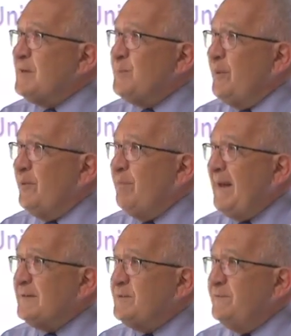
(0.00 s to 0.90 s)
as we were
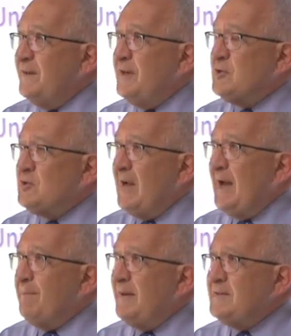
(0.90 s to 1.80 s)
about to finish
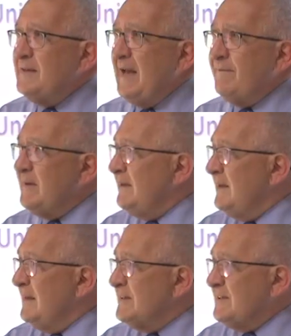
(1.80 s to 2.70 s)
our meeting, having
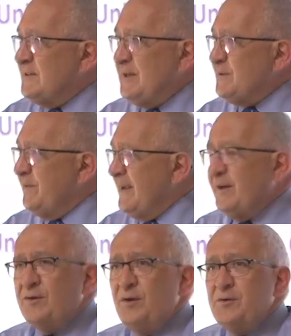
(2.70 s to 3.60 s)
successfully
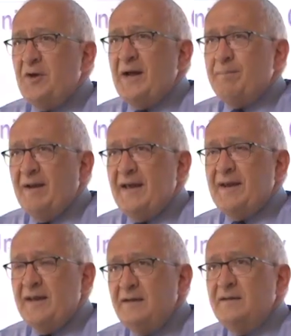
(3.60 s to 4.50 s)
concluded our
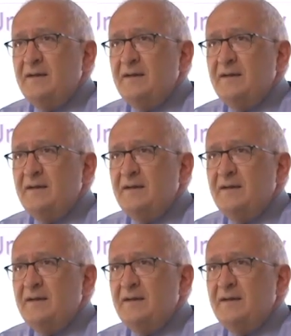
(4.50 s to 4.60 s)
planning,